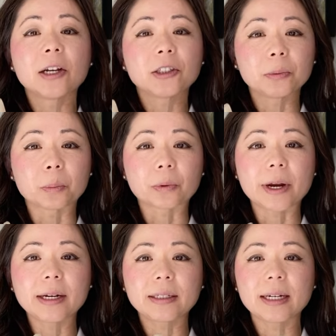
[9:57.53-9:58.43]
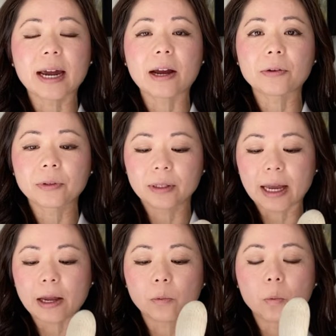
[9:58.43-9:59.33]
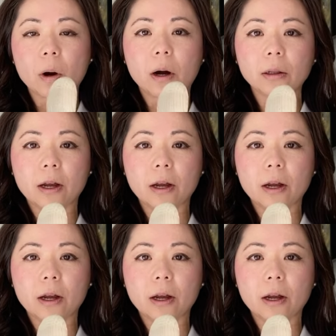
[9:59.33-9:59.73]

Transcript: to break down that wall